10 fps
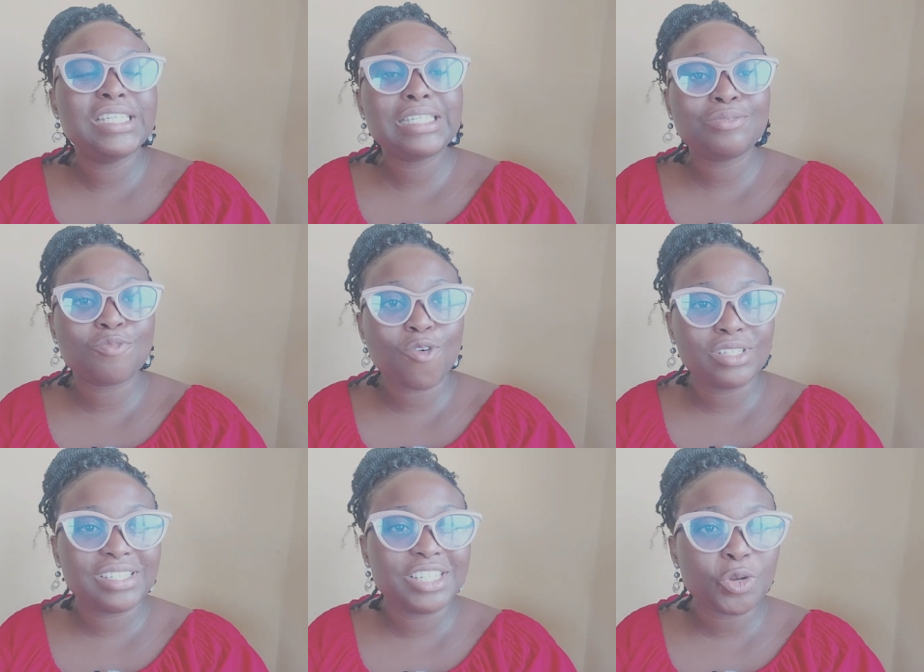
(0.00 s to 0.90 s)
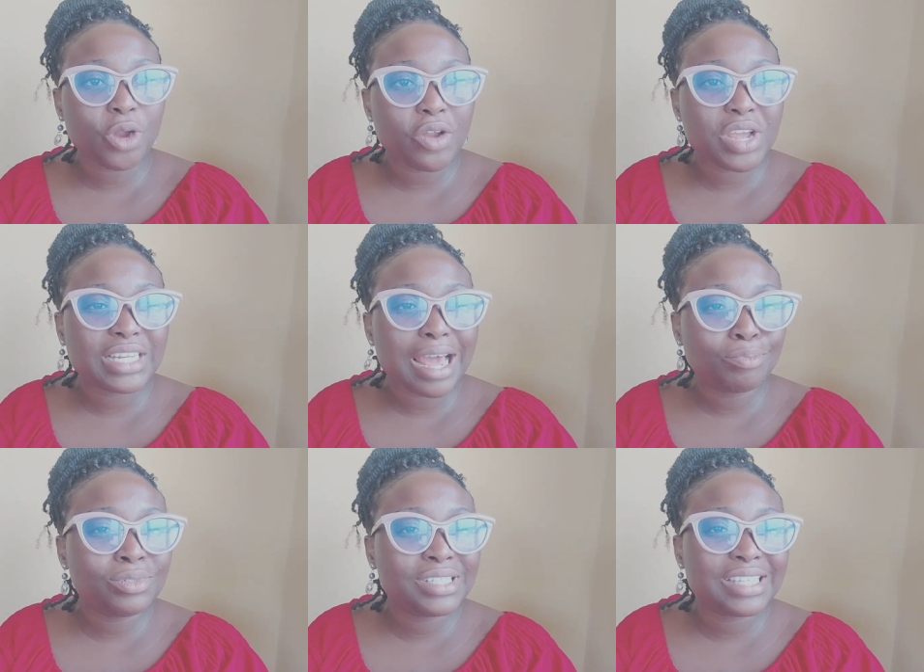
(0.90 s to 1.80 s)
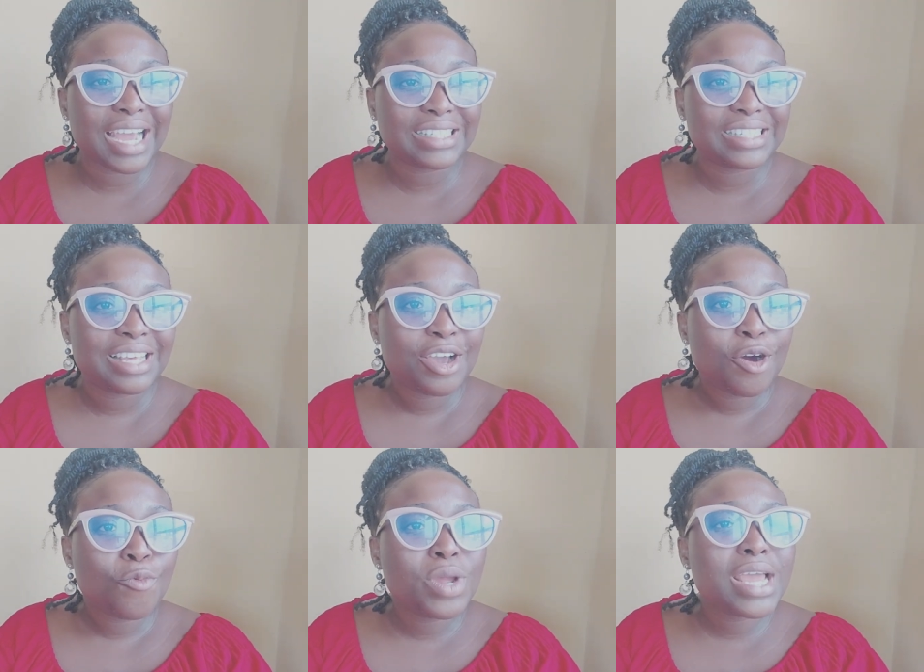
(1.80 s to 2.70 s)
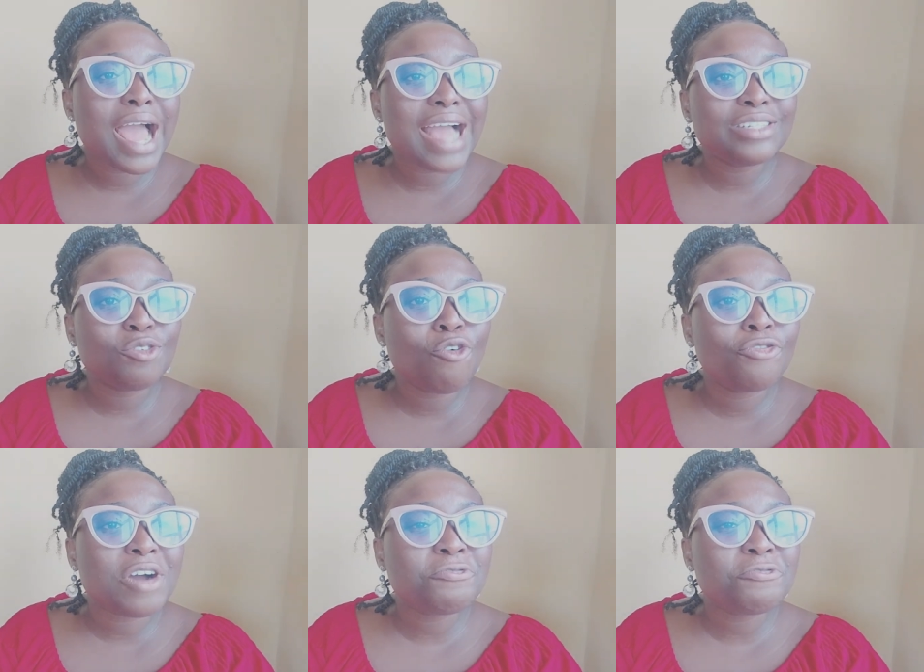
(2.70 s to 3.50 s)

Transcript: this month, January, it happens that we had over